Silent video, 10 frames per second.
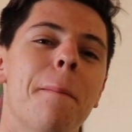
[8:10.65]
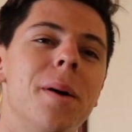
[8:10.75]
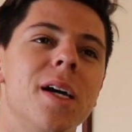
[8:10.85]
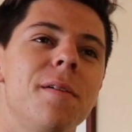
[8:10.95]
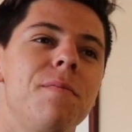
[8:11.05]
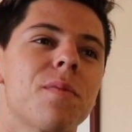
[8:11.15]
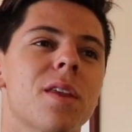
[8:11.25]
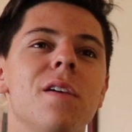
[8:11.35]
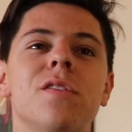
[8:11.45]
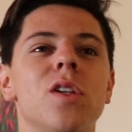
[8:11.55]
But
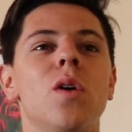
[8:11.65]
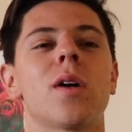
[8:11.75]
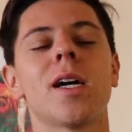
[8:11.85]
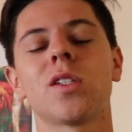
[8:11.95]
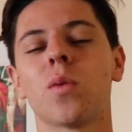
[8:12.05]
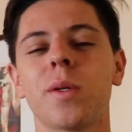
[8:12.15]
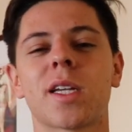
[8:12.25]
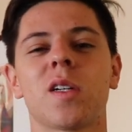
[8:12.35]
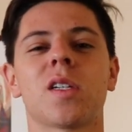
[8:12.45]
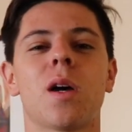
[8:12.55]
if so, guys, don't be
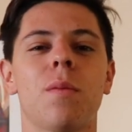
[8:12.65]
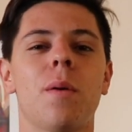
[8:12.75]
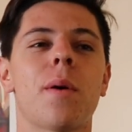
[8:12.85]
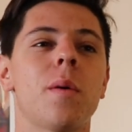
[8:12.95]
scared to come up.